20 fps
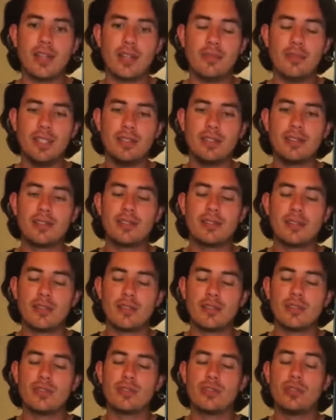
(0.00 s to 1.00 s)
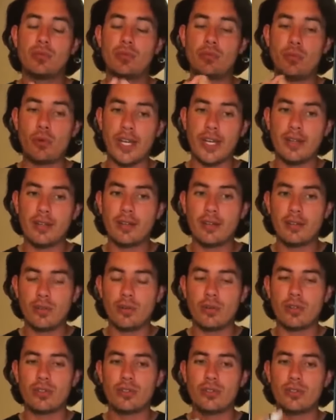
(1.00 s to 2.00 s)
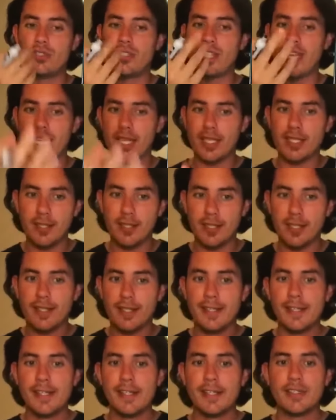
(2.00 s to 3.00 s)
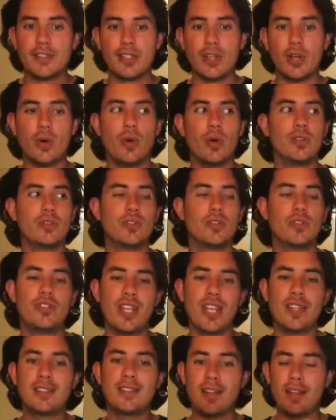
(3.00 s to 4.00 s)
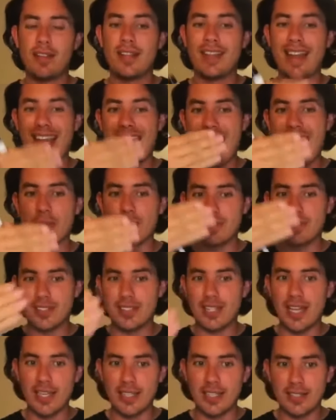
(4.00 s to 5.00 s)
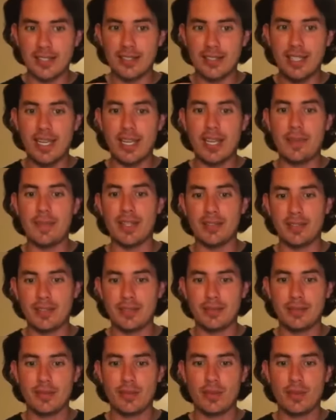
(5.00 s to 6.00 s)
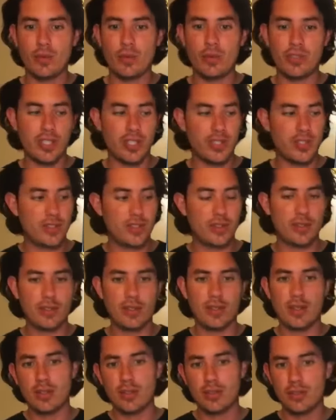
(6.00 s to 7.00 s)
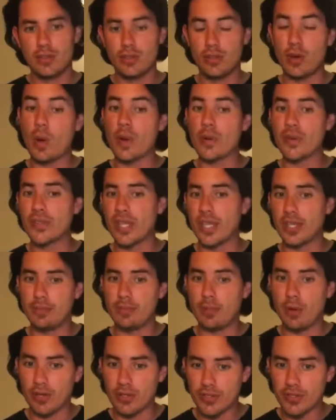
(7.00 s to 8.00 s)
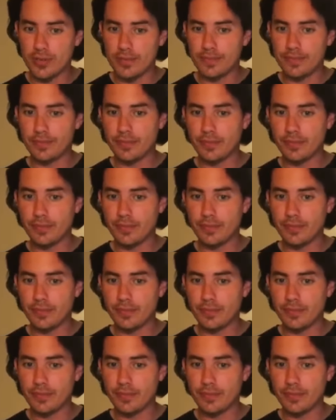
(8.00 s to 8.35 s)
that means to bring or to take. So to take something outside the limits, which is to go outside the box.